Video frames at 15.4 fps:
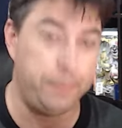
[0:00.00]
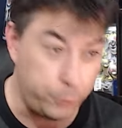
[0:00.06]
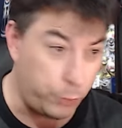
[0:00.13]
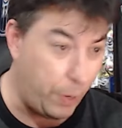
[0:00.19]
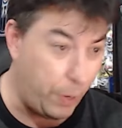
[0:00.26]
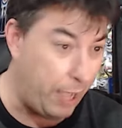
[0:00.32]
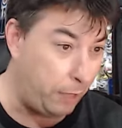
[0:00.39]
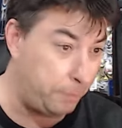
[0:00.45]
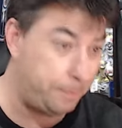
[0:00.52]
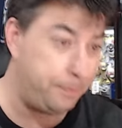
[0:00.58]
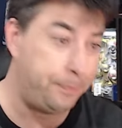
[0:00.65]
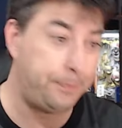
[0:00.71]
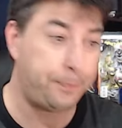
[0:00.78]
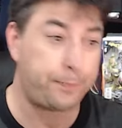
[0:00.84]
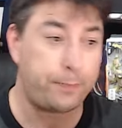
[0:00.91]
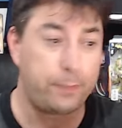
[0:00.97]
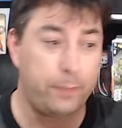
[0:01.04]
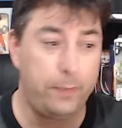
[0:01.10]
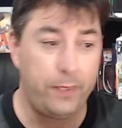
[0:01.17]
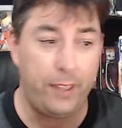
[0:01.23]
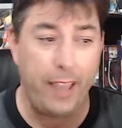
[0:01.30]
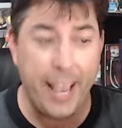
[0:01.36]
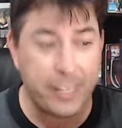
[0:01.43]
Well,
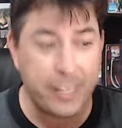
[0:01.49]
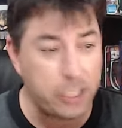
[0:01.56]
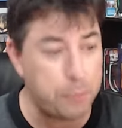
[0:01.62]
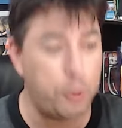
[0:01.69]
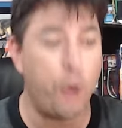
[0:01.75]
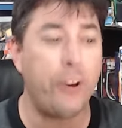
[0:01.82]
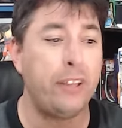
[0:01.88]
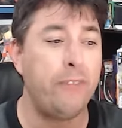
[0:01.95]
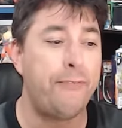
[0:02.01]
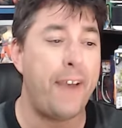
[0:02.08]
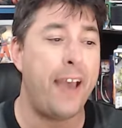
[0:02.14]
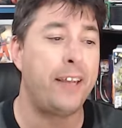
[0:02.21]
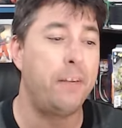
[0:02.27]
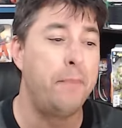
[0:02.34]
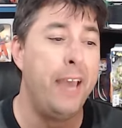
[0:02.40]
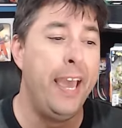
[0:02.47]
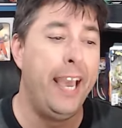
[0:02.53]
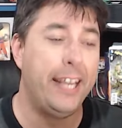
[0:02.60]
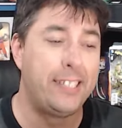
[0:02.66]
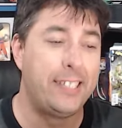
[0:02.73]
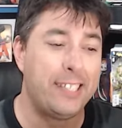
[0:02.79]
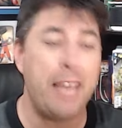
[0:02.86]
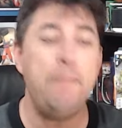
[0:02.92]
exploring the fandom,
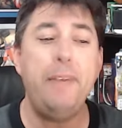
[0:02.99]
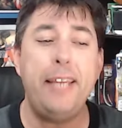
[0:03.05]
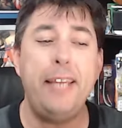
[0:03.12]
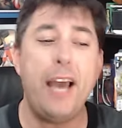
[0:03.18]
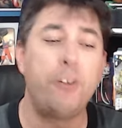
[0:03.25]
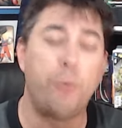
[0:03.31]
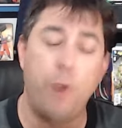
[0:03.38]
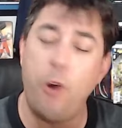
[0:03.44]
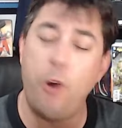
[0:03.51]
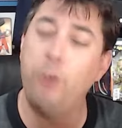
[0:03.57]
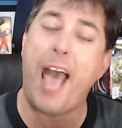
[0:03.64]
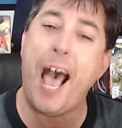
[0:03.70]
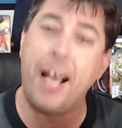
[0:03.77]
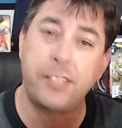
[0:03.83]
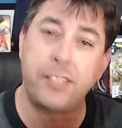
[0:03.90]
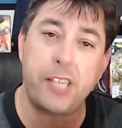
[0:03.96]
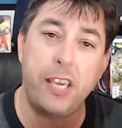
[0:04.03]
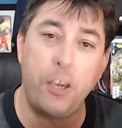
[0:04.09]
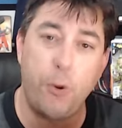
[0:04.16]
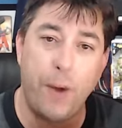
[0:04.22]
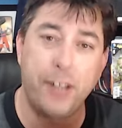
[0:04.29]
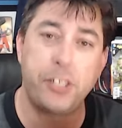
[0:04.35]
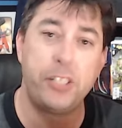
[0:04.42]
it's led me down a road asking
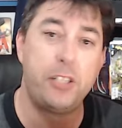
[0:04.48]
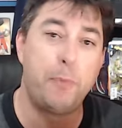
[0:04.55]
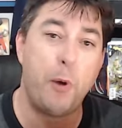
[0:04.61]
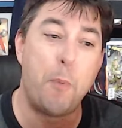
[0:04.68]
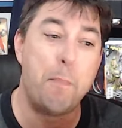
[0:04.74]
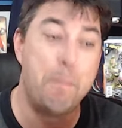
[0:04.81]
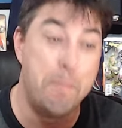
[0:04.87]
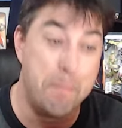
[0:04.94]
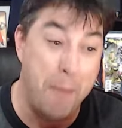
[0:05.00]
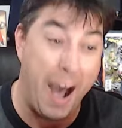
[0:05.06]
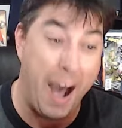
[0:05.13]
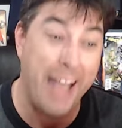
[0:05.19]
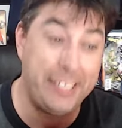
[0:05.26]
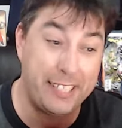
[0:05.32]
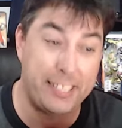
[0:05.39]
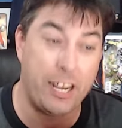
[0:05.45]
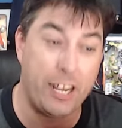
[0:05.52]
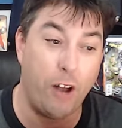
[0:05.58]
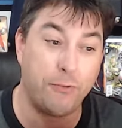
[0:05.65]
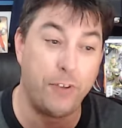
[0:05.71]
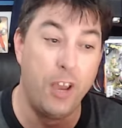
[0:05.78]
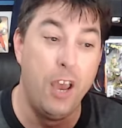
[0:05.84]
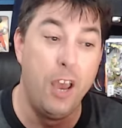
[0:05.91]
questions about
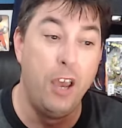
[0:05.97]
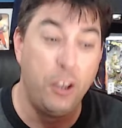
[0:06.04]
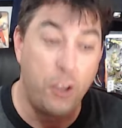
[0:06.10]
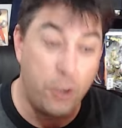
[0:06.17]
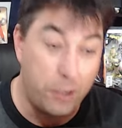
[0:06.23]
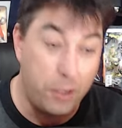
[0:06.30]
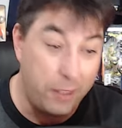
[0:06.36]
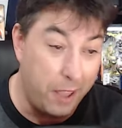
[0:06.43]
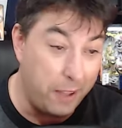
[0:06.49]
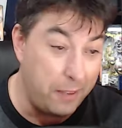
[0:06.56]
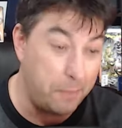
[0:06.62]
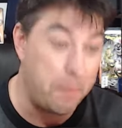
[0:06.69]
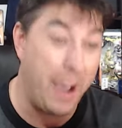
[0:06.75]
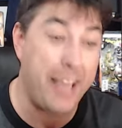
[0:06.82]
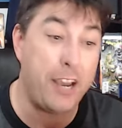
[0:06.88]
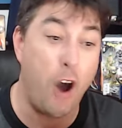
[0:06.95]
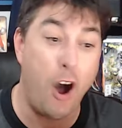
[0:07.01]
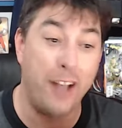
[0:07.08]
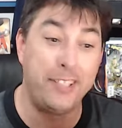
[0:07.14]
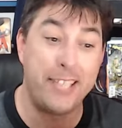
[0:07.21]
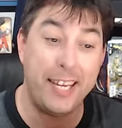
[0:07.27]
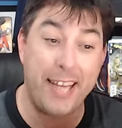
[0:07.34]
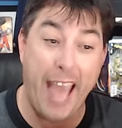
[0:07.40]
myself, my
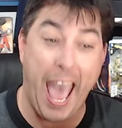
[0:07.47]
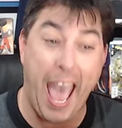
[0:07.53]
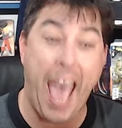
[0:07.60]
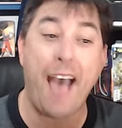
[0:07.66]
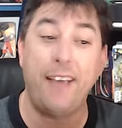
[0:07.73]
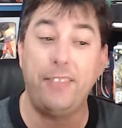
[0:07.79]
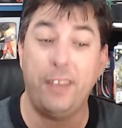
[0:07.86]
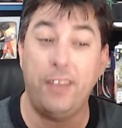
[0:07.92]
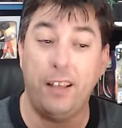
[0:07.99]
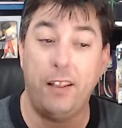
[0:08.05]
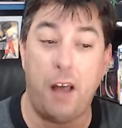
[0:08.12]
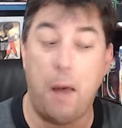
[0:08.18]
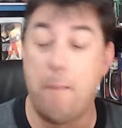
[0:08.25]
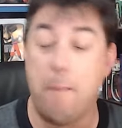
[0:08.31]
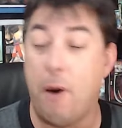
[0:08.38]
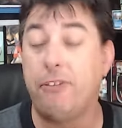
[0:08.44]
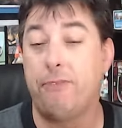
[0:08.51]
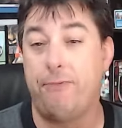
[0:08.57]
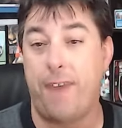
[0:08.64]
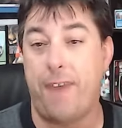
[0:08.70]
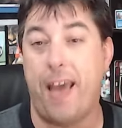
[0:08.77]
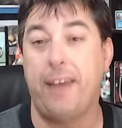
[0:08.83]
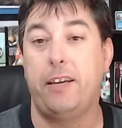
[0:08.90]
content, and about the
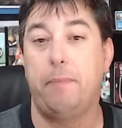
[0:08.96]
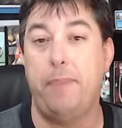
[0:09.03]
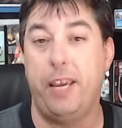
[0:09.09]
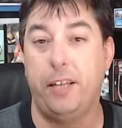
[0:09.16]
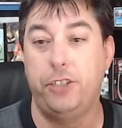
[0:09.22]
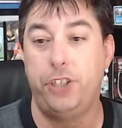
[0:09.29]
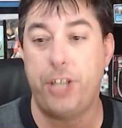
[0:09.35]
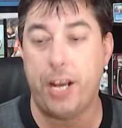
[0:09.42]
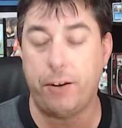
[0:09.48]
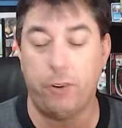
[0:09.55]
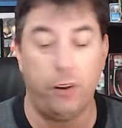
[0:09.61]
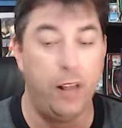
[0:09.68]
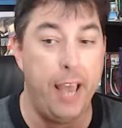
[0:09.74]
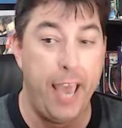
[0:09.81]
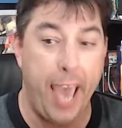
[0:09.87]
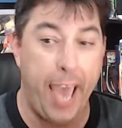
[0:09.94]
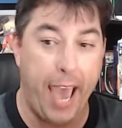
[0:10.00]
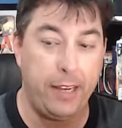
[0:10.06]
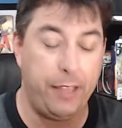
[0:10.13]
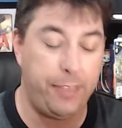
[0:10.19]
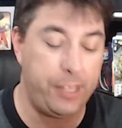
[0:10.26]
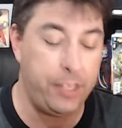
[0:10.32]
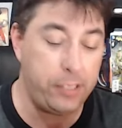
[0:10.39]
fandom in general. And
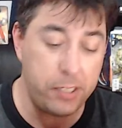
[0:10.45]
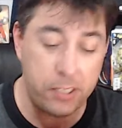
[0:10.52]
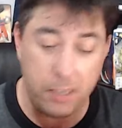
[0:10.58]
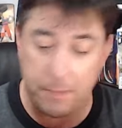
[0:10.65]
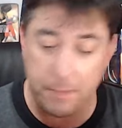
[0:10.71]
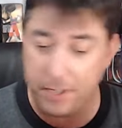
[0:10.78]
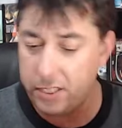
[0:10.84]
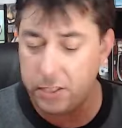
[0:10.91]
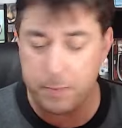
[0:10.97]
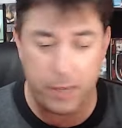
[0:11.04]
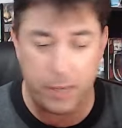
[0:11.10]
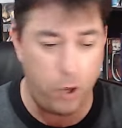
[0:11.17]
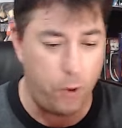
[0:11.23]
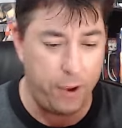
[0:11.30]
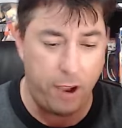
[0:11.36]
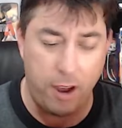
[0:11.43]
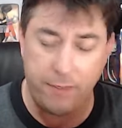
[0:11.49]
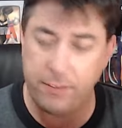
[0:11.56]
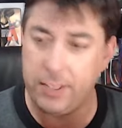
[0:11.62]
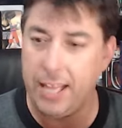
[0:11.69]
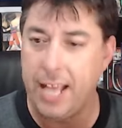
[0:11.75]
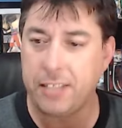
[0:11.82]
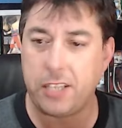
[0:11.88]
this is something that's been going on for the
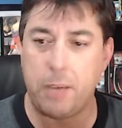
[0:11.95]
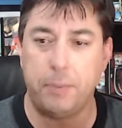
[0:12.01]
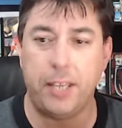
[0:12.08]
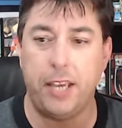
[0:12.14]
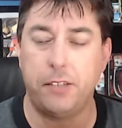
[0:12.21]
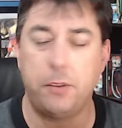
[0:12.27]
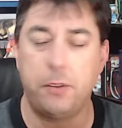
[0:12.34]
last couple days.